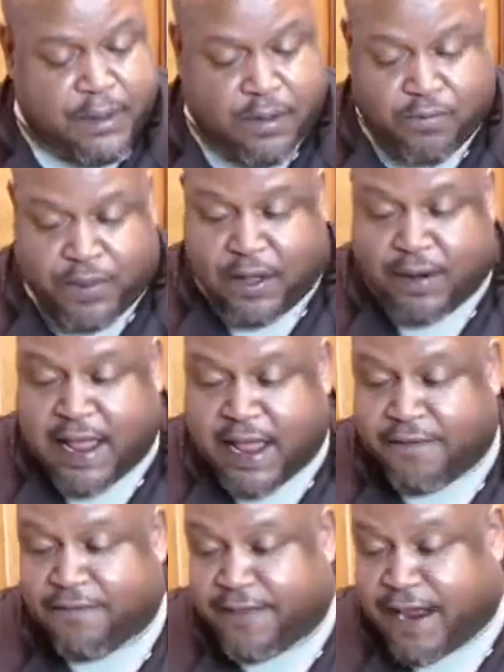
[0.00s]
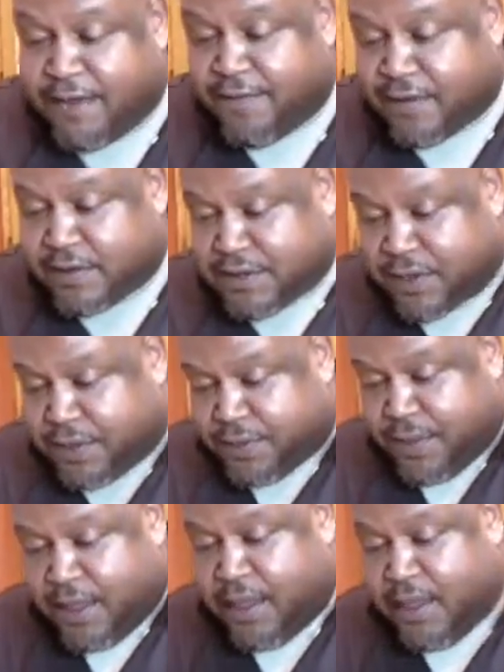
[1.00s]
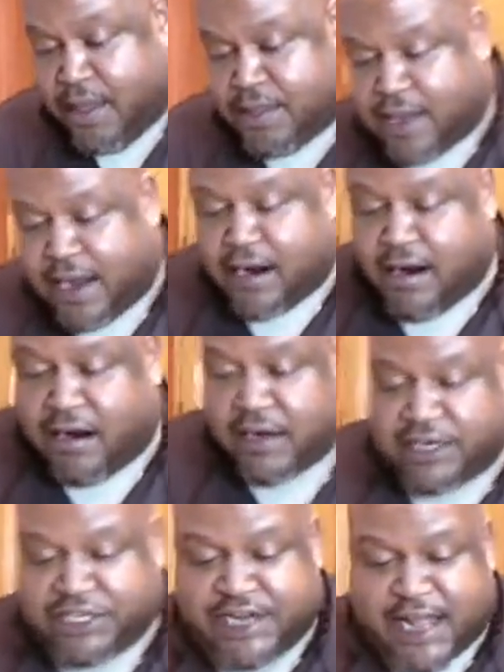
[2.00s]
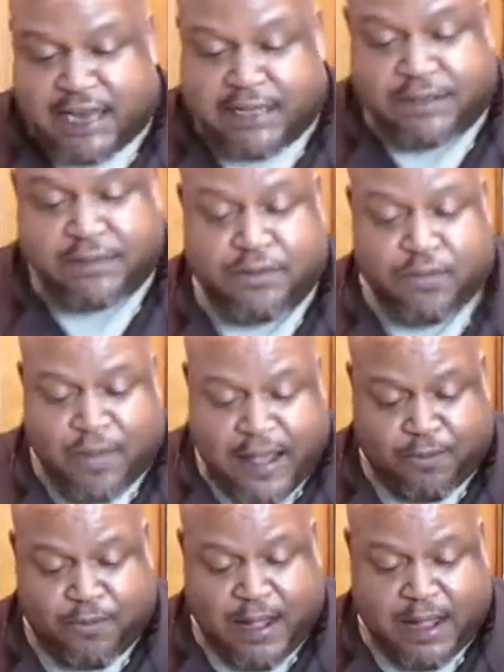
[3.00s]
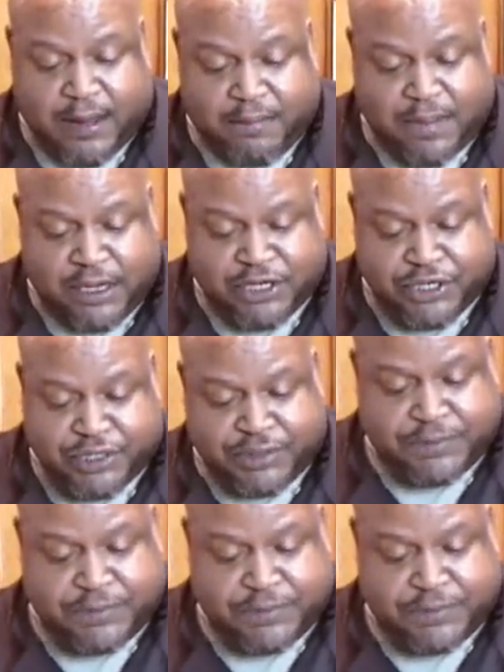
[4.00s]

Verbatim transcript: we're going to add flavor. So that garlic shallot white wine mixture.